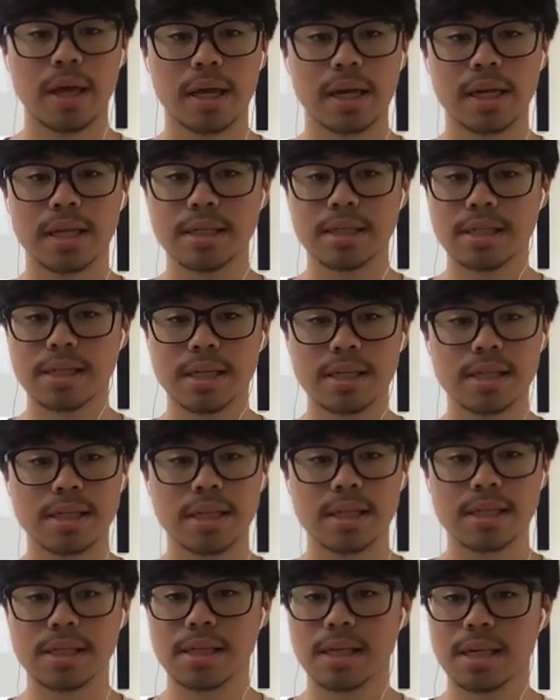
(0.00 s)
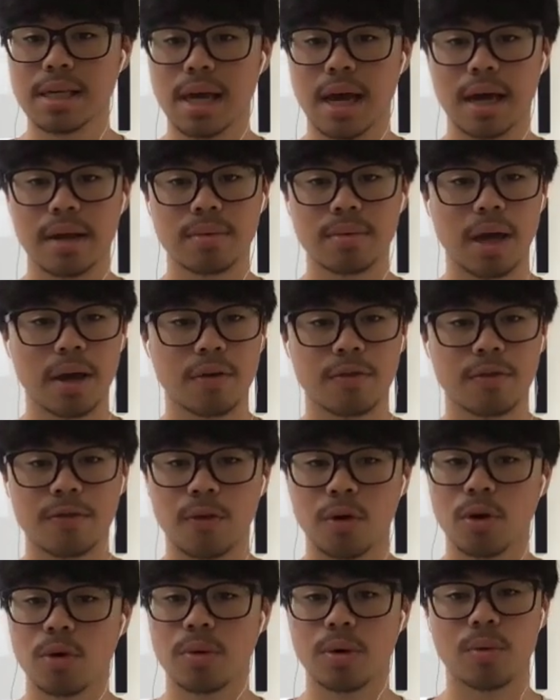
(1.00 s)
Consistency and like
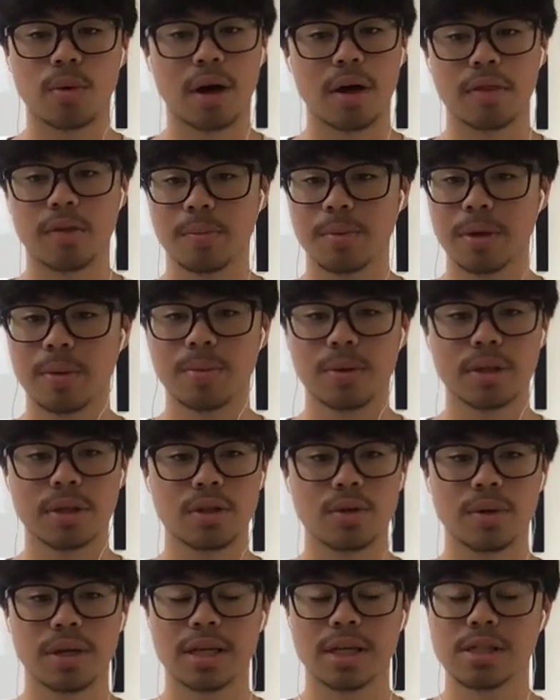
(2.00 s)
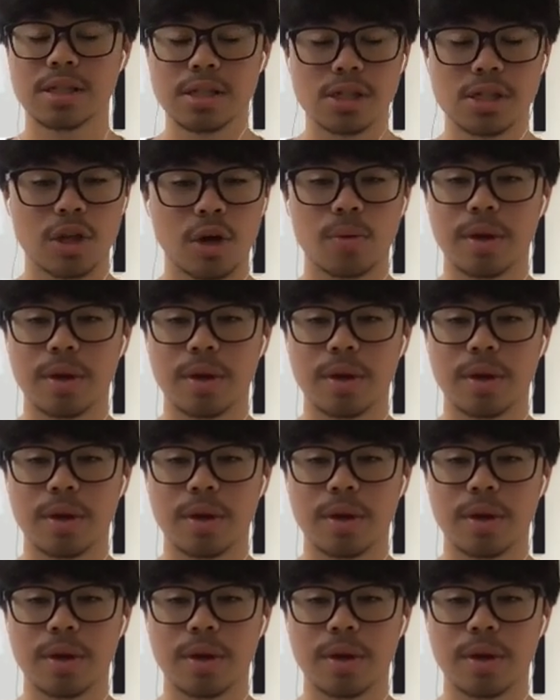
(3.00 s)
following what other people are doing is so